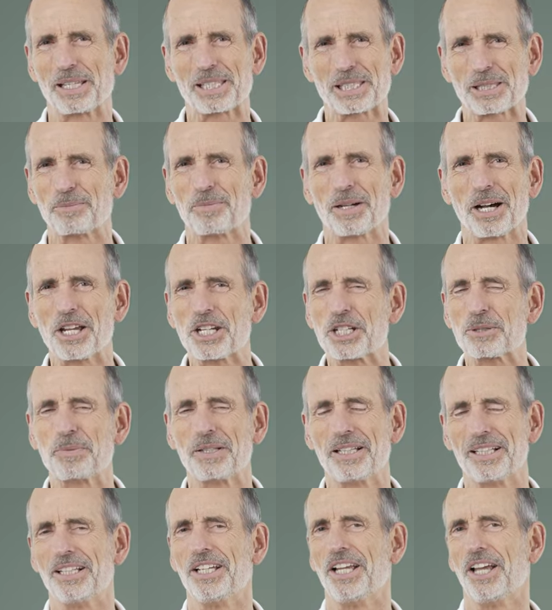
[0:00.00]
Don't be
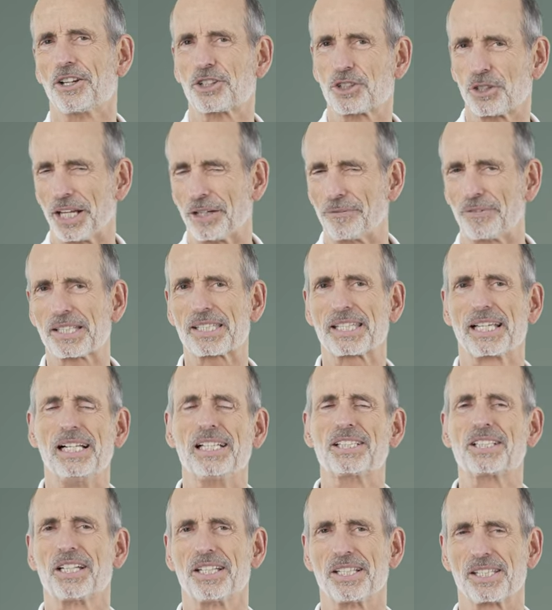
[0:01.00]
scared off by
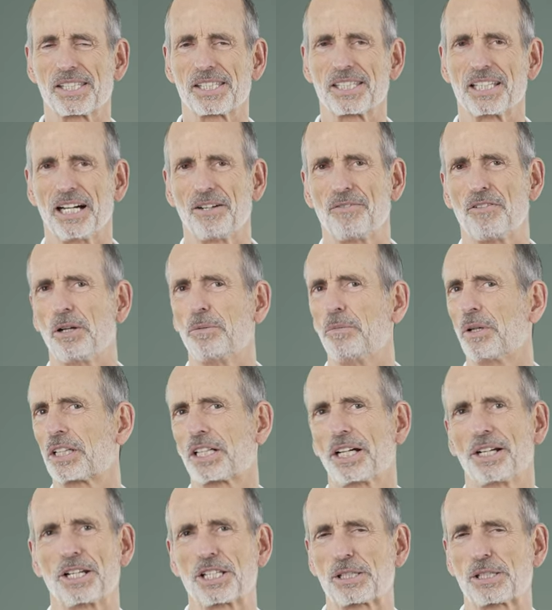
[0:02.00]
bread, as an example,